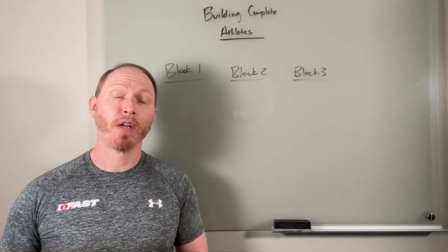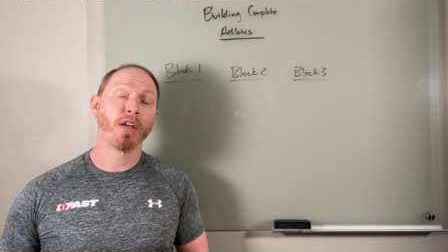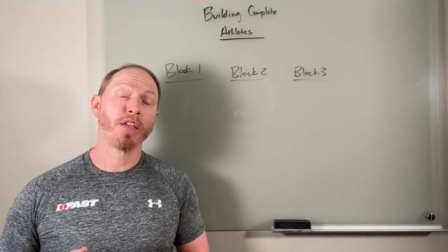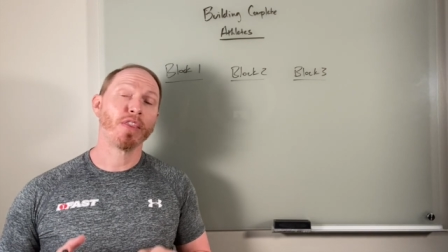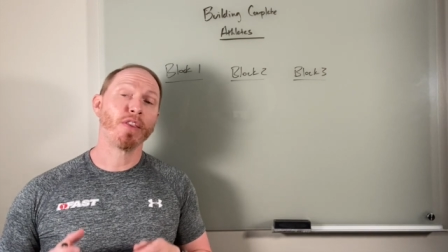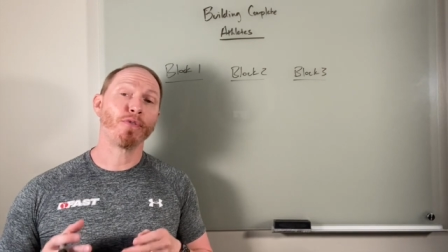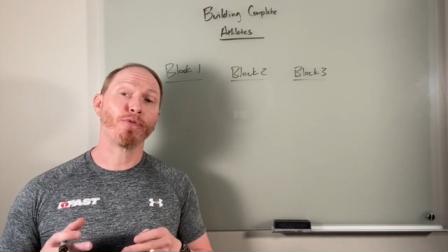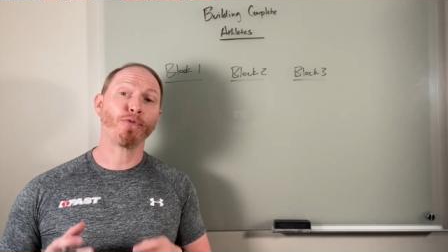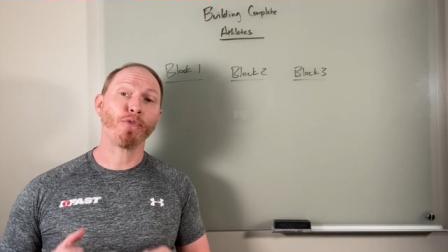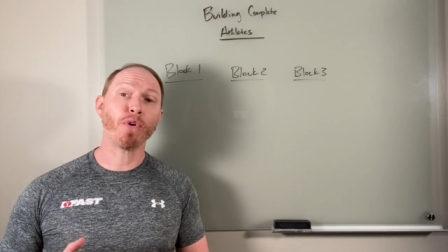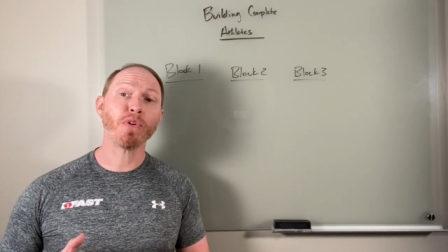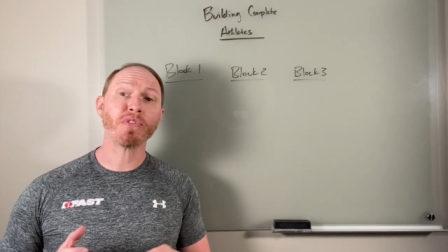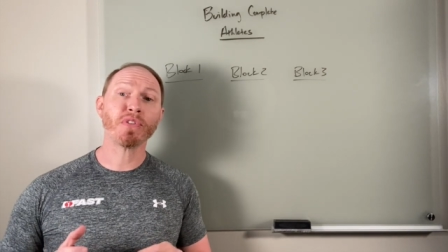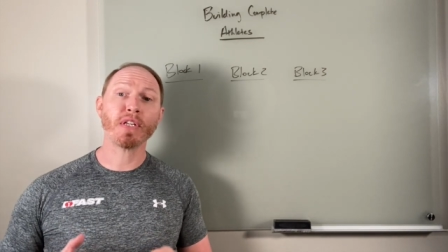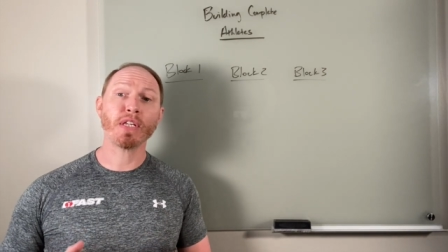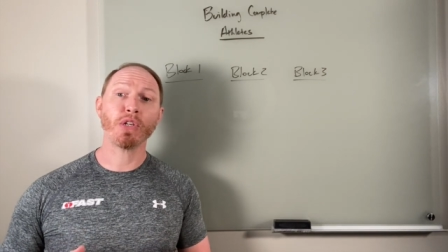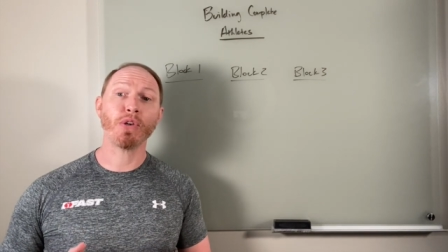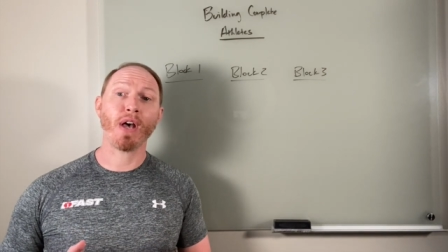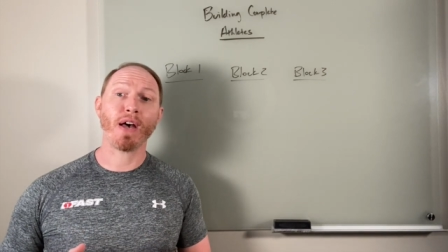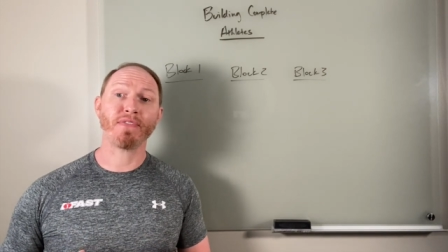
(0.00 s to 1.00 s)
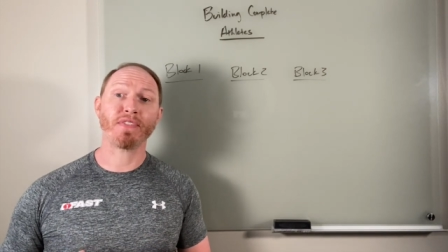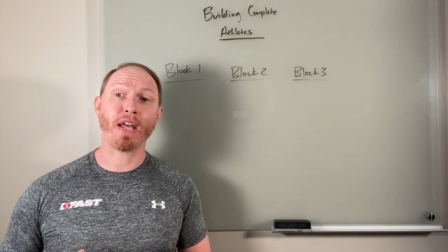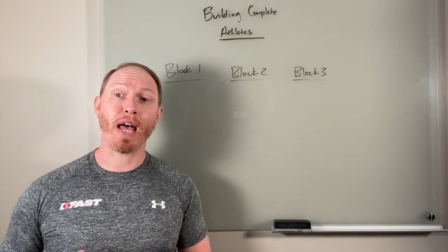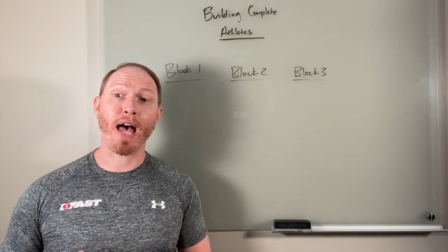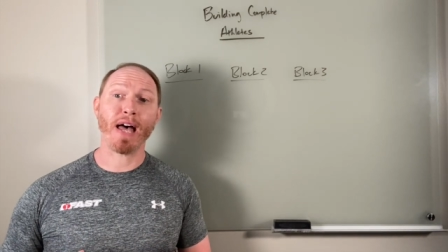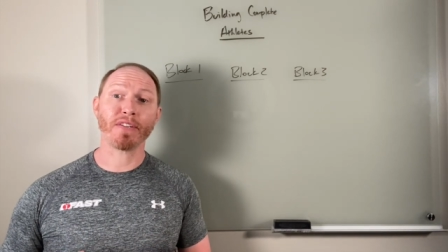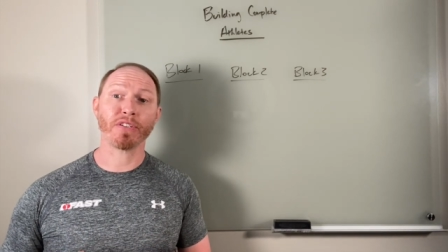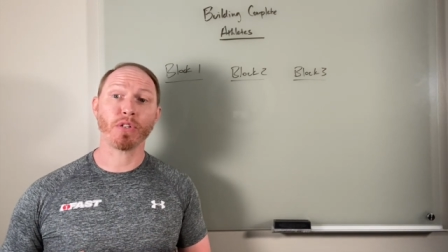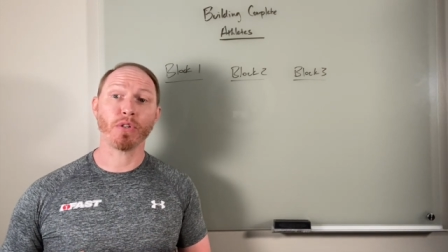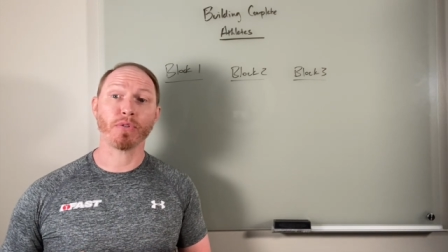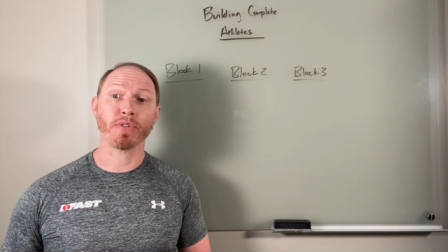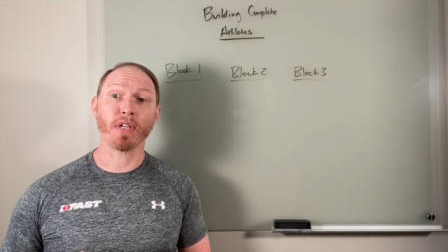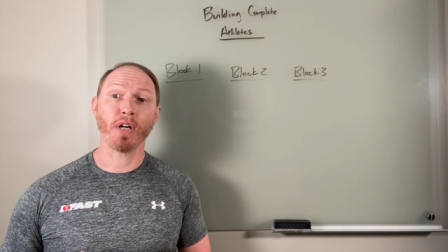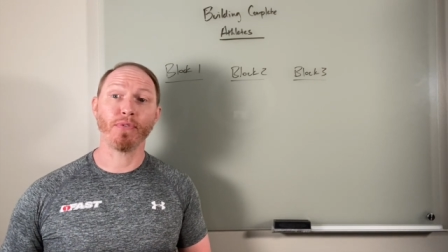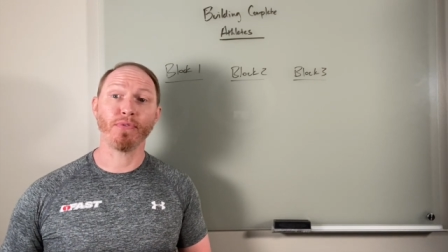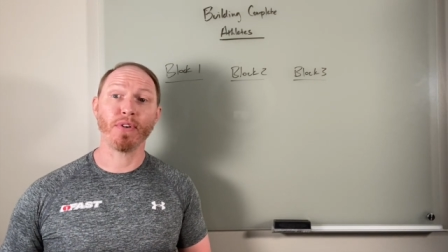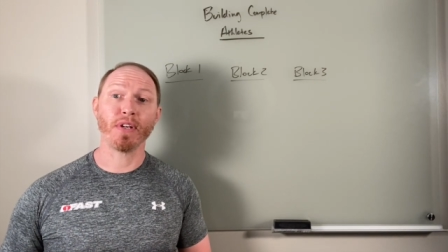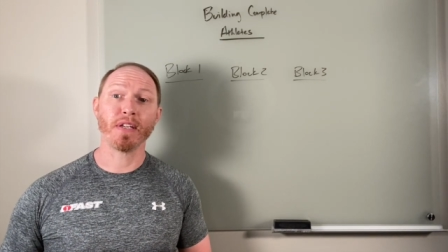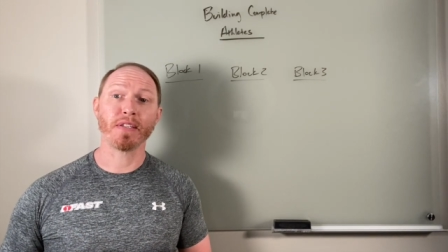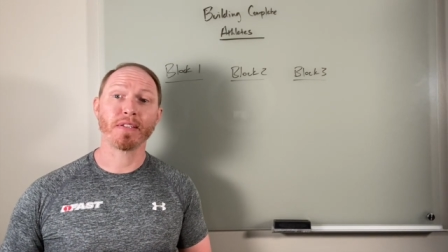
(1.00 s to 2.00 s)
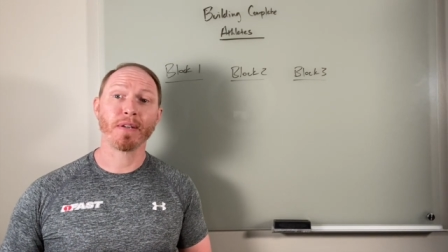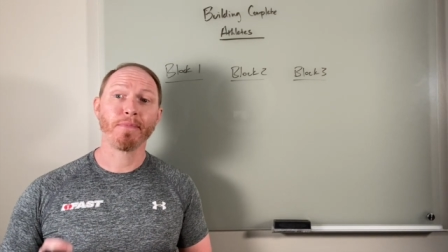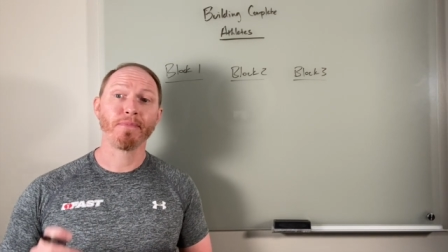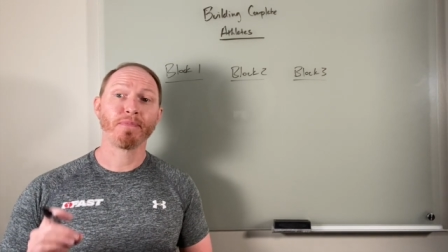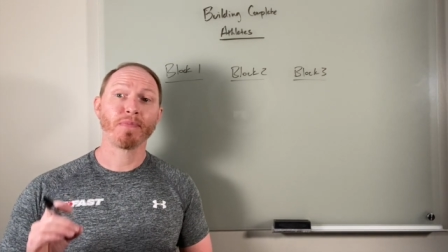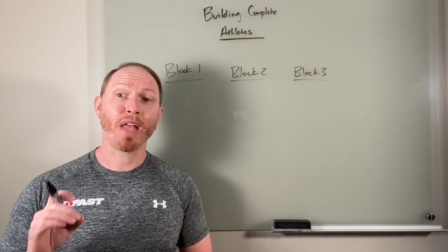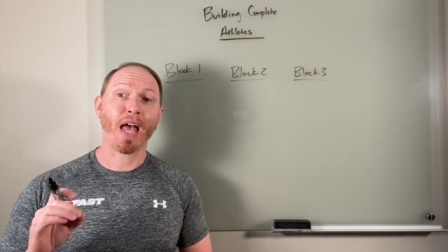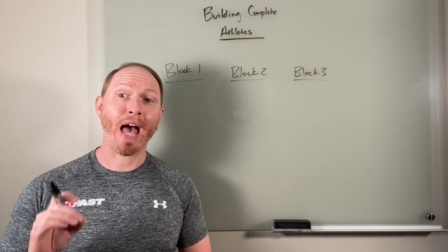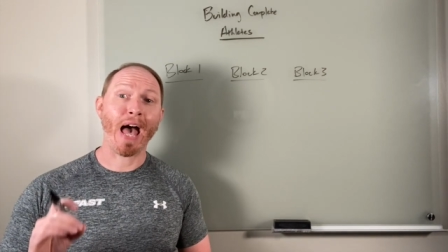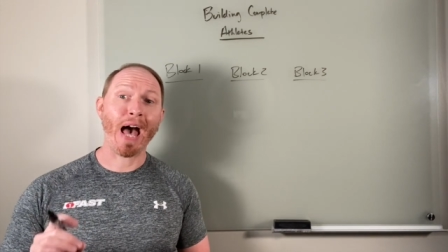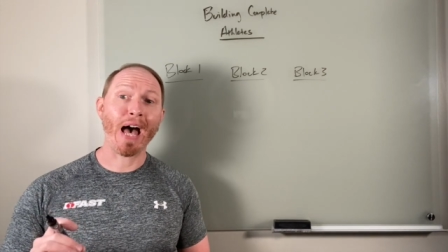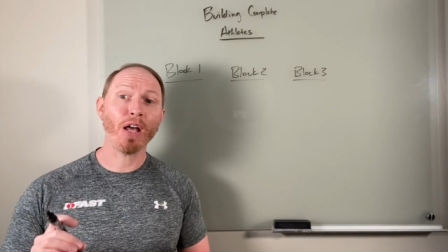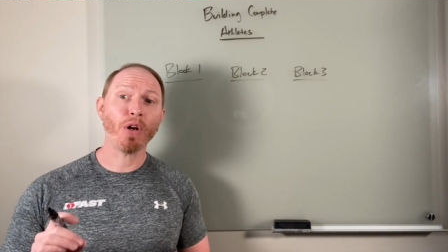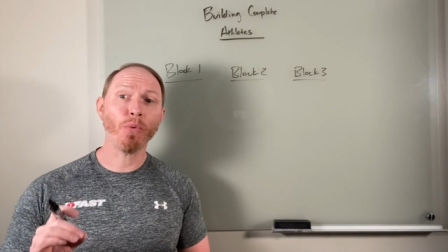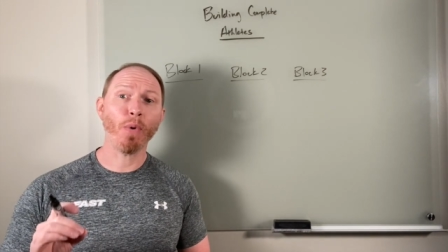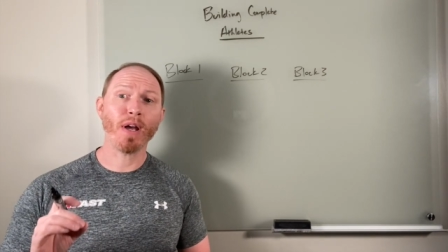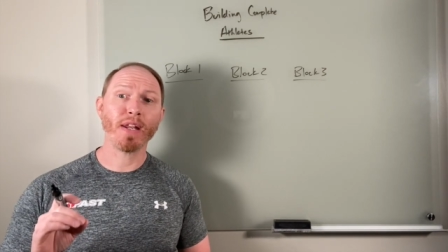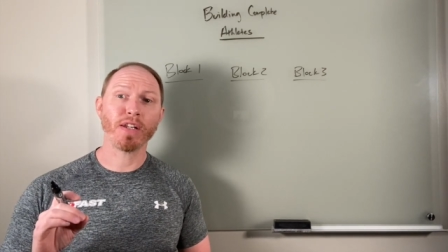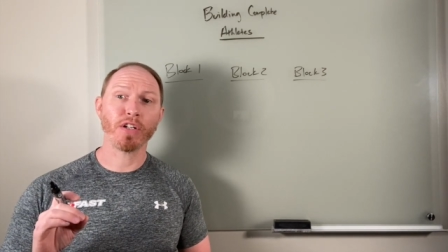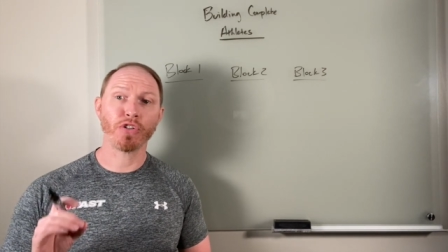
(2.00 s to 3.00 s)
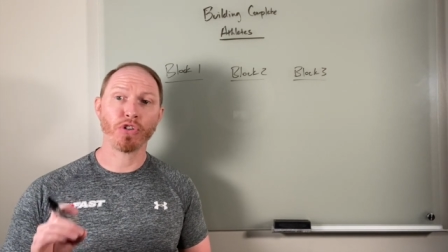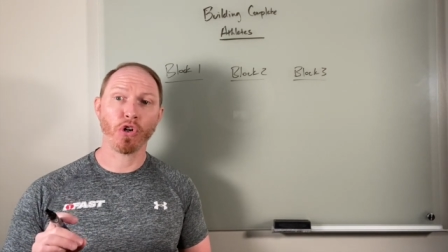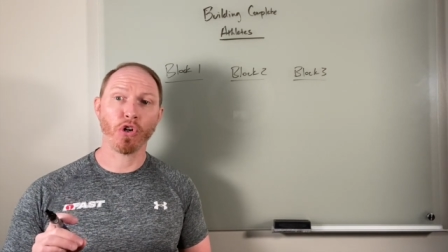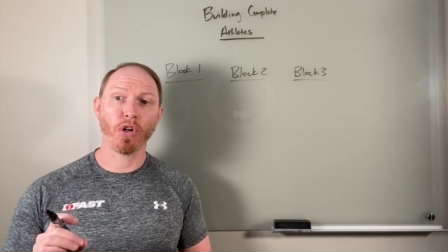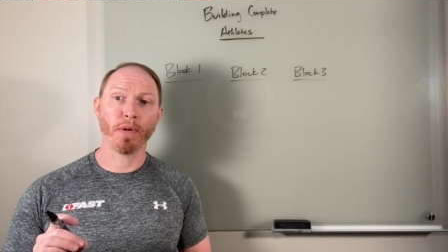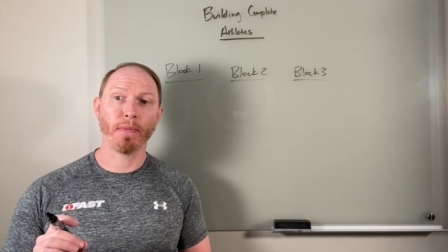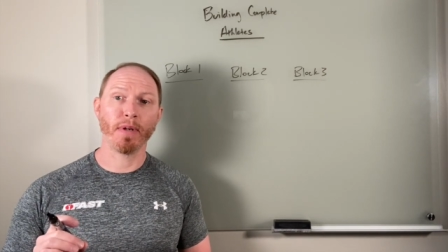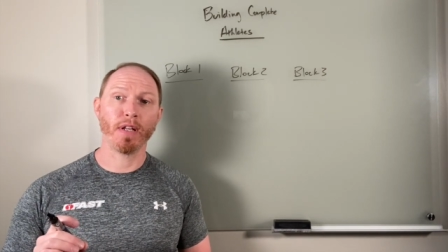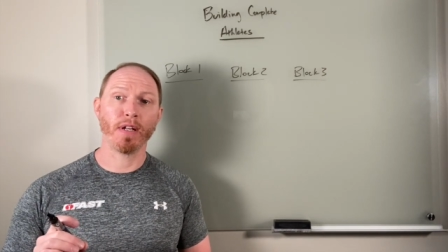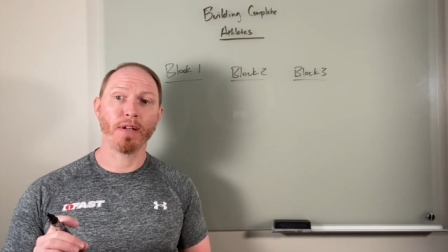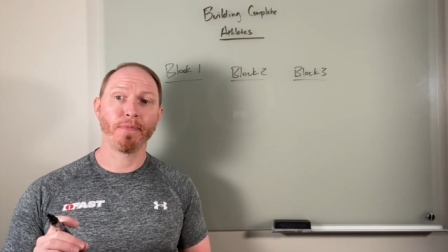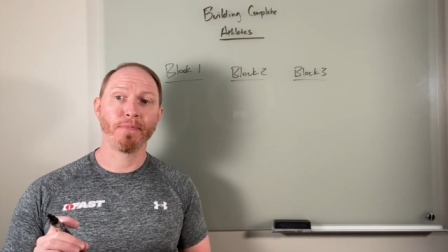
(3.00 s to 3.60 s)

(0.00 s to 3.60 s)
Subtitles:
The first thing you have to ask yourself is, how do I determine